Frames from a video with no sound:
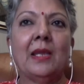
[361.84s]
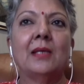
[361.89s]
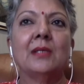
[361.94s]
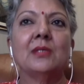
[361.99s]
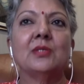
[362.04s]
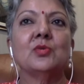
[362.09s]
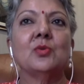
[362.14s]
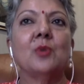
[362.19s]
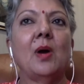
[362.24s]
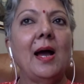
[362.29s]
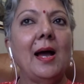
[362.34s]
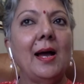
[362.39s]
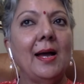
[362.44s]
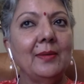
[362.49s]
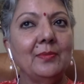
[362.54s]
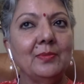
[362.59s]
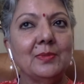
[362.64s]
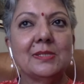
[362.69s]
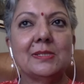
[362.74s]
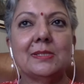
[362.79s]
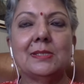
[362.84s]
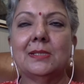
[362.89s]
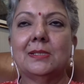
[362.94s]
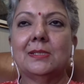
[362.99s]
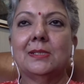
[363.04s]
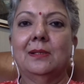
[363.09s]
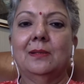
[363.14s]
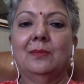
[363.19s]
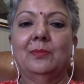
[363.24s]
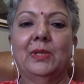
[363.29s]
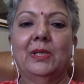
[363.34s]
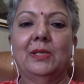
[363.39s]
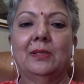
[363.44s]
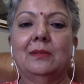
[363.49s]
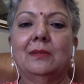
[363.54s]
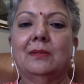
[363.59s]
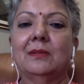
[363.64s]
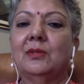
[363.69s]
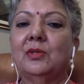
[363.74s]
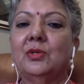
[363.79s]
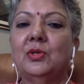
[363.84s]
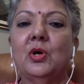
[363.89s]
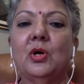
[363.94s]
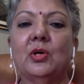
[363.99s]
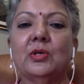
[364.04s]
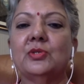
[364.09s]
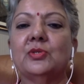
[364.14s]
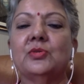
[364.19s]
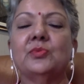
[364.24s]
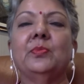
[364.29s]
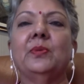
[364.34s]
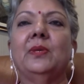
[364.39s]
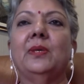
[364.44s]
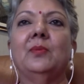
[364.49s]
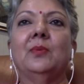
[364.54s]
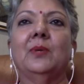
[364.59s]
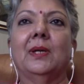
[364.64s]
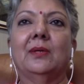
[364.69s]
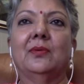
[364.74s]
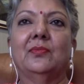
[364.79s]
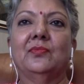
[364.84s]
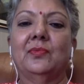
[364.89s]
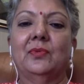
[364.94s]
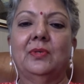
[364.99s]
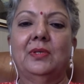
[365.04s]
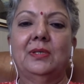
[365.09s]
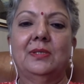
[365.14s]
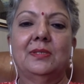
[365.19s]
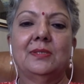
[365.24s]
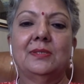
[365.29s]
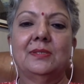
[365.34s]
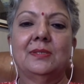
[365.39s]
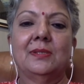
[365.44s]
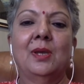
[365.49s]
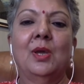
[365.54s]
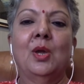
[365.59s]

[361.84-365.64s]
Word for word: So I was determined not to be one of these